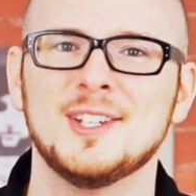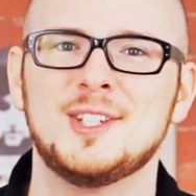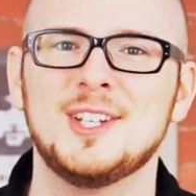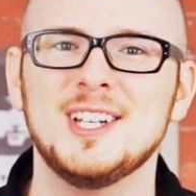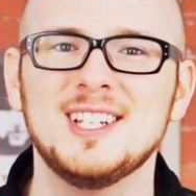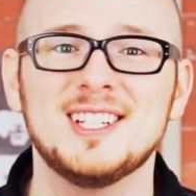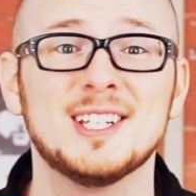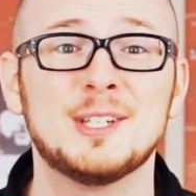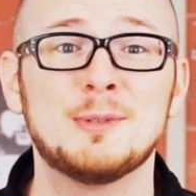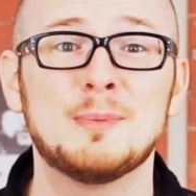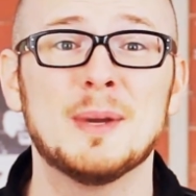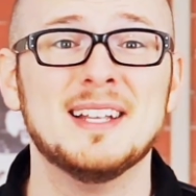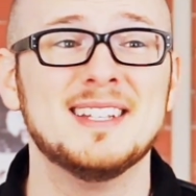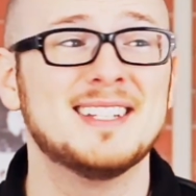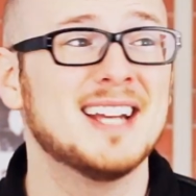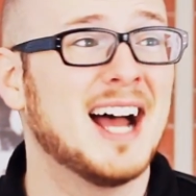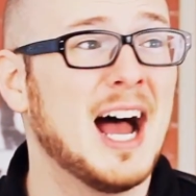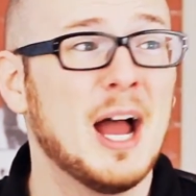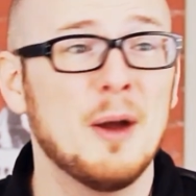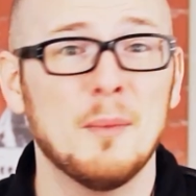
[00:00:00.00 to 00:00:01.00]
Jesus spent
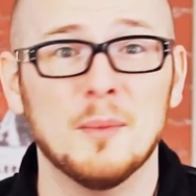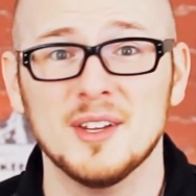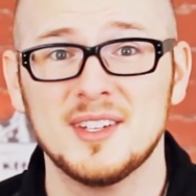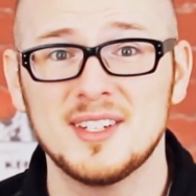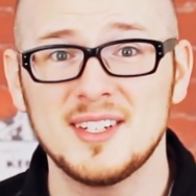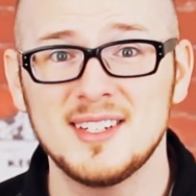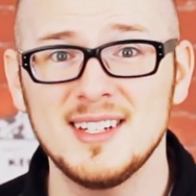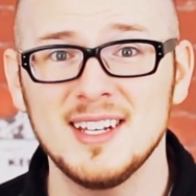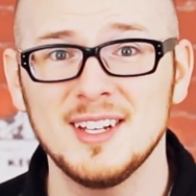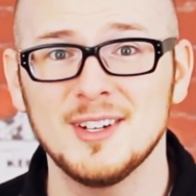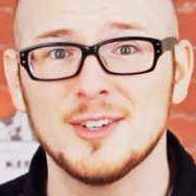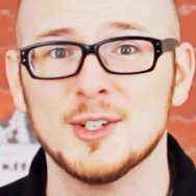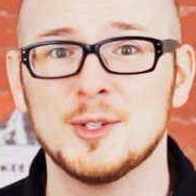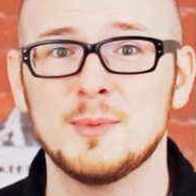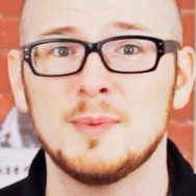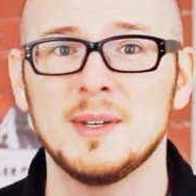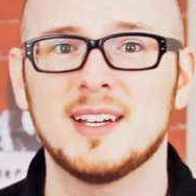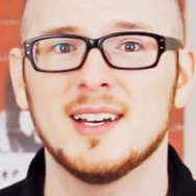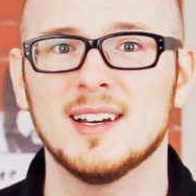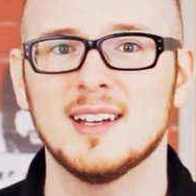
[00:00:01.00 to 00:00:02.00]
time with sinners
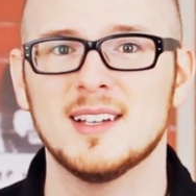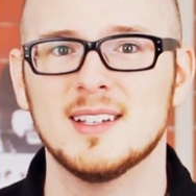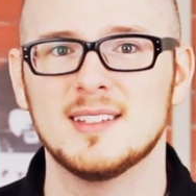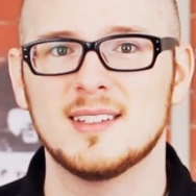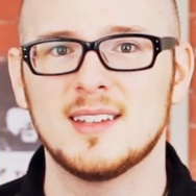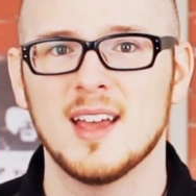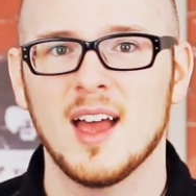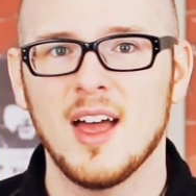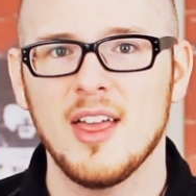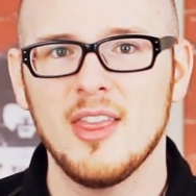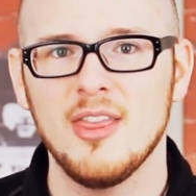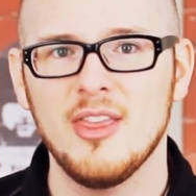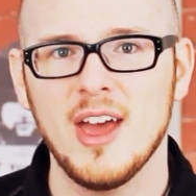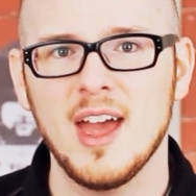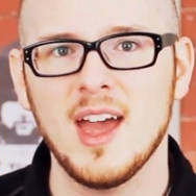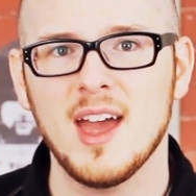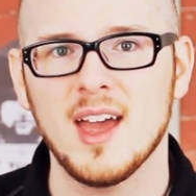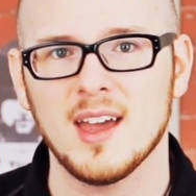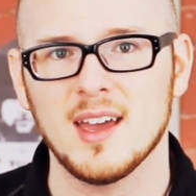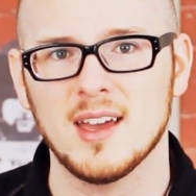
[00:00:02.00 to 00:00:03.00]
because
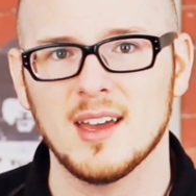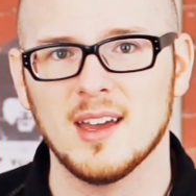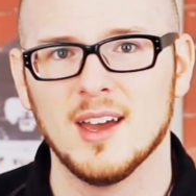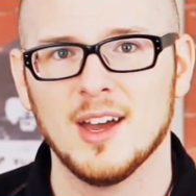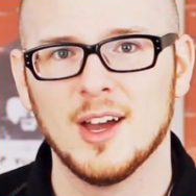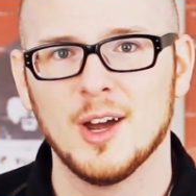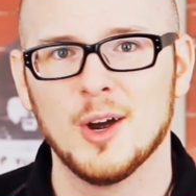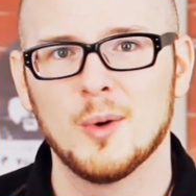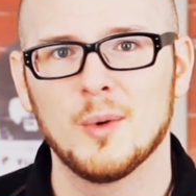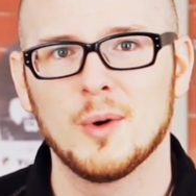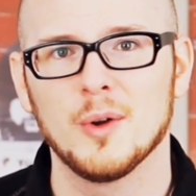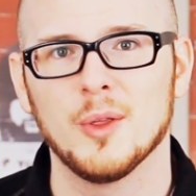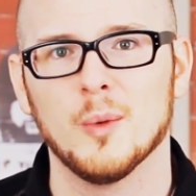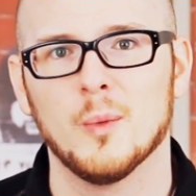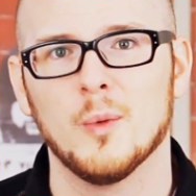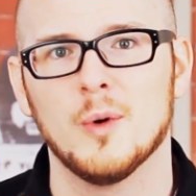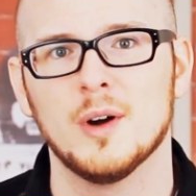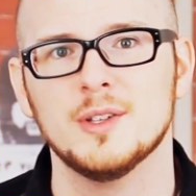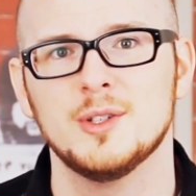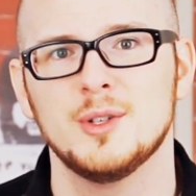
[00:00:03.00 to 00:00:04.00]
they were the
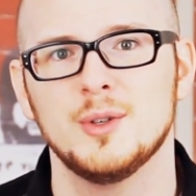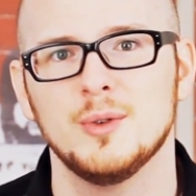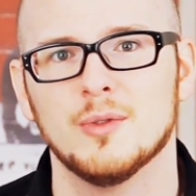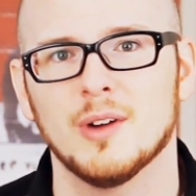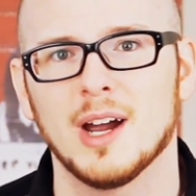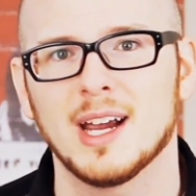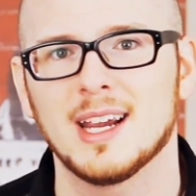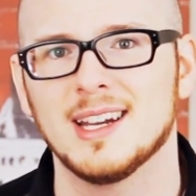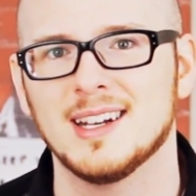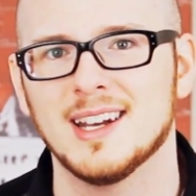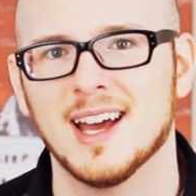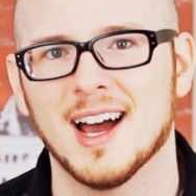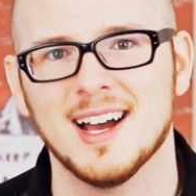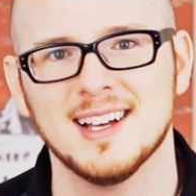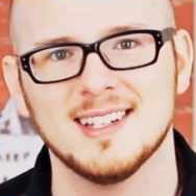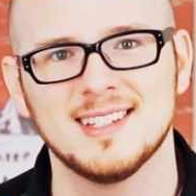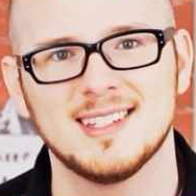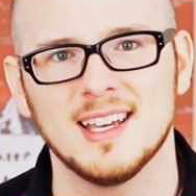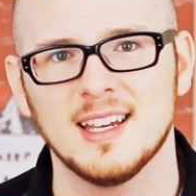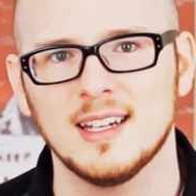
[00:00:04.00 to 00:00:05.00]
ones who
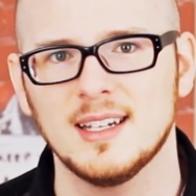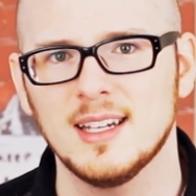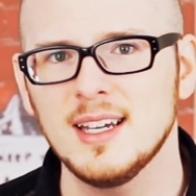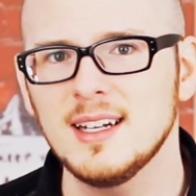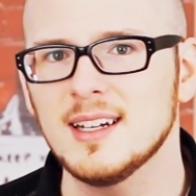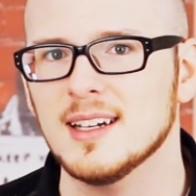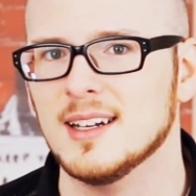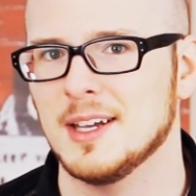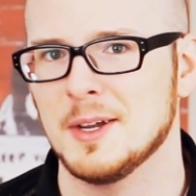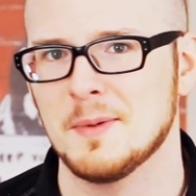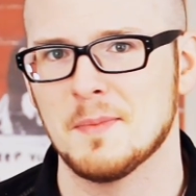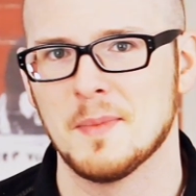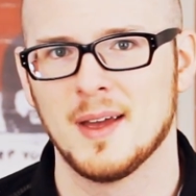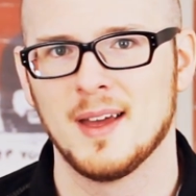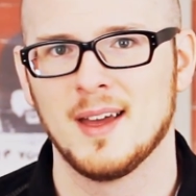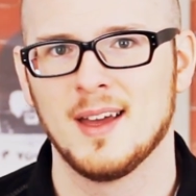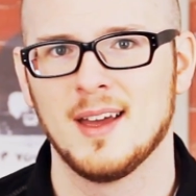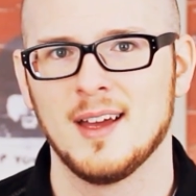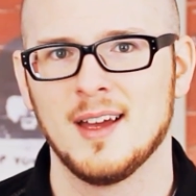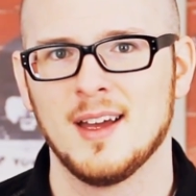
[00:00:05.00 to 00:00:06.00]
recognized they needed him.
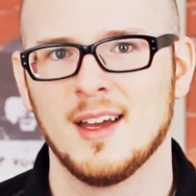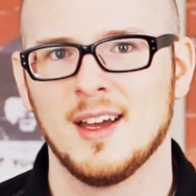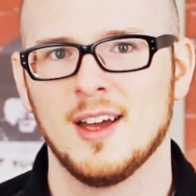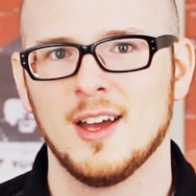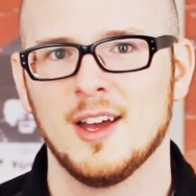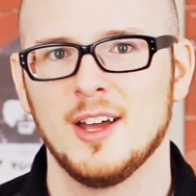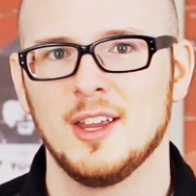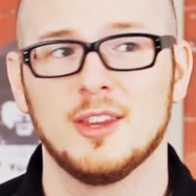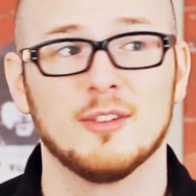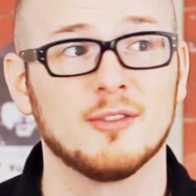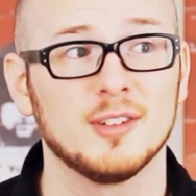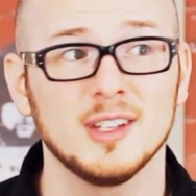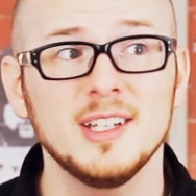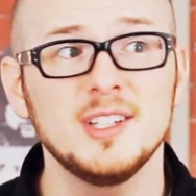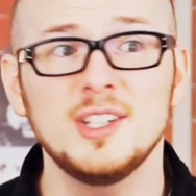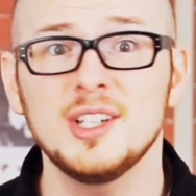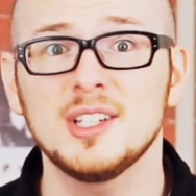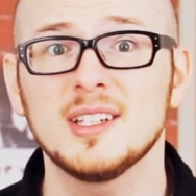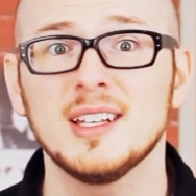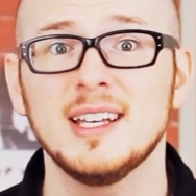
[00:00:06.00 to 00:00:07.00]
The
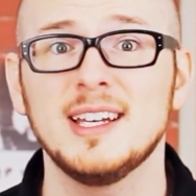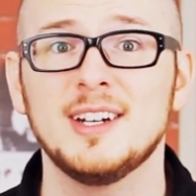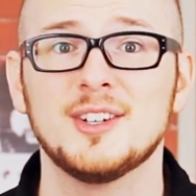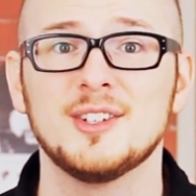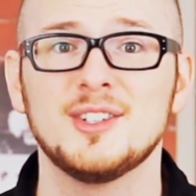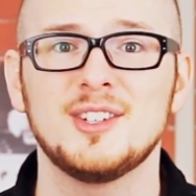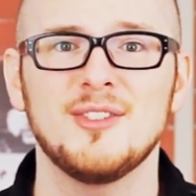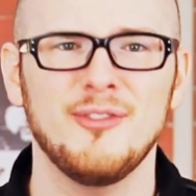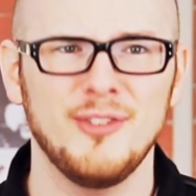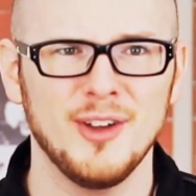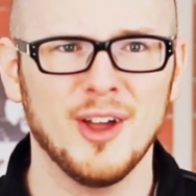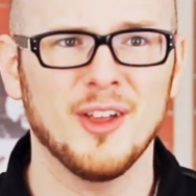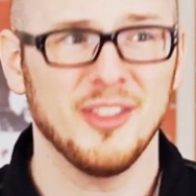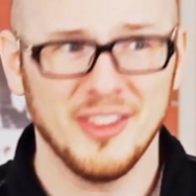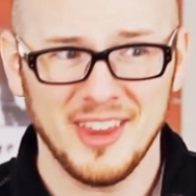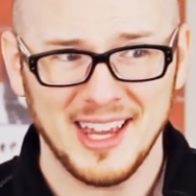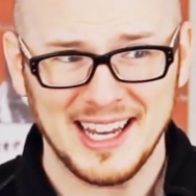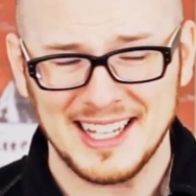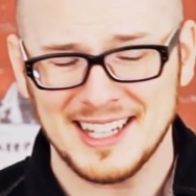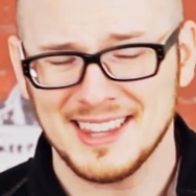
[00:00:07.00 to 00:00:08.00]
religious leaders
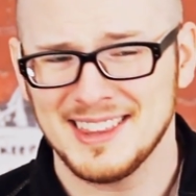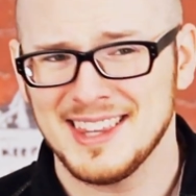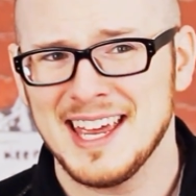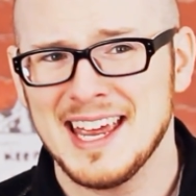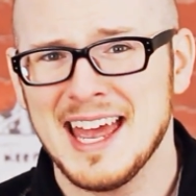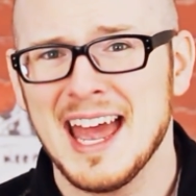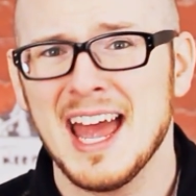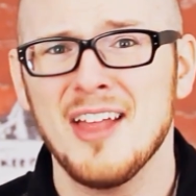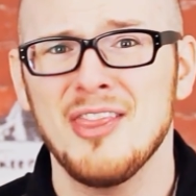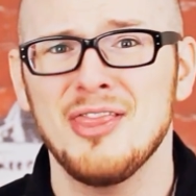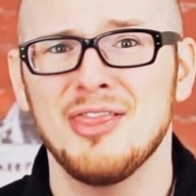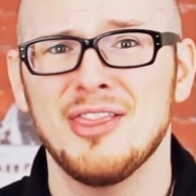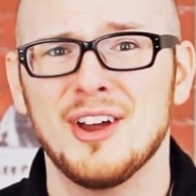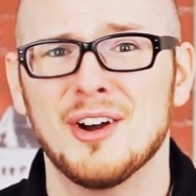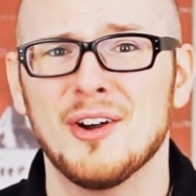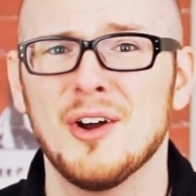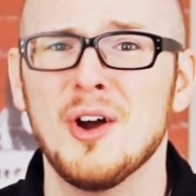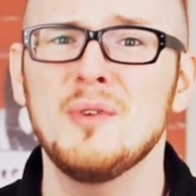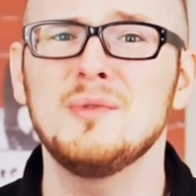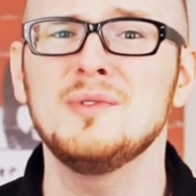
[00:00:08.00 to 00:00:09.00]
felt like they had
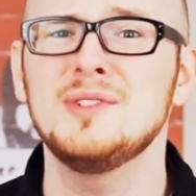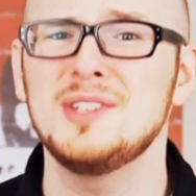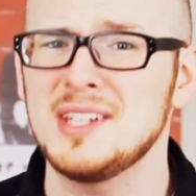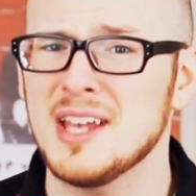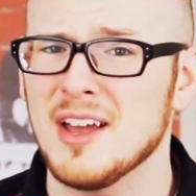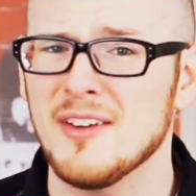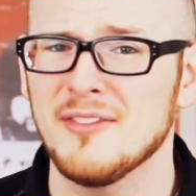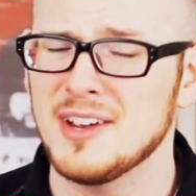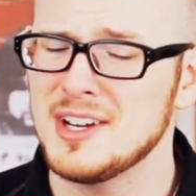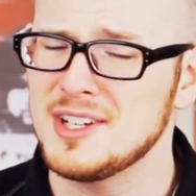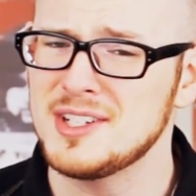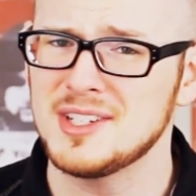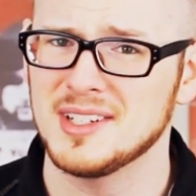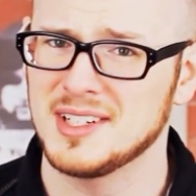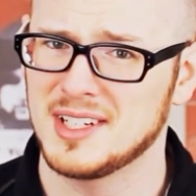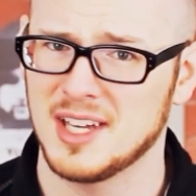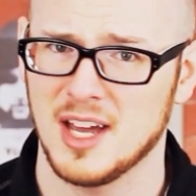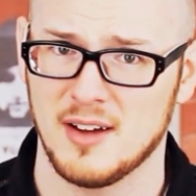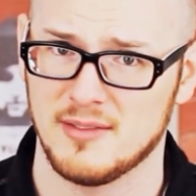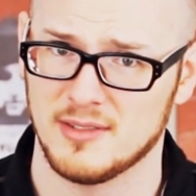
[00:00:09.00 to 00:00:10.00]
their own
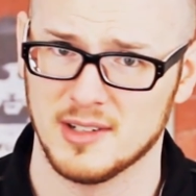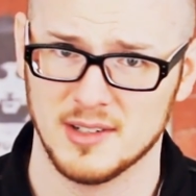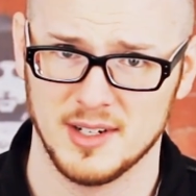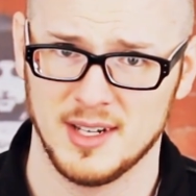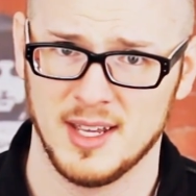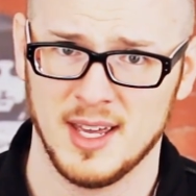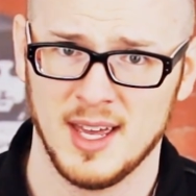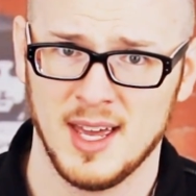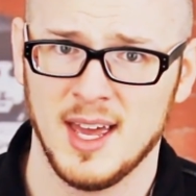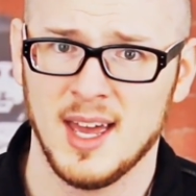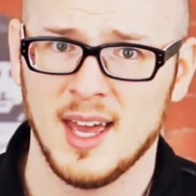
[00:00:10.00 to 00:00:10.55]
salvation covered.